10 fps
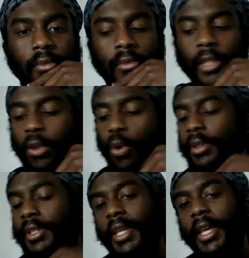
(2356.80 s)
The
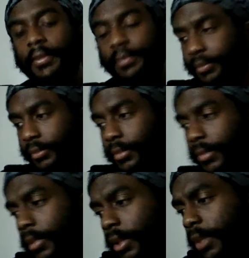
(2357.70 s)
Lord said,
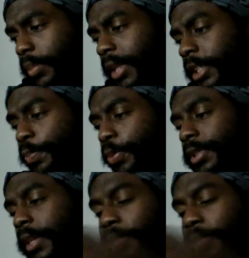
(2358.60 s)
let me get this precept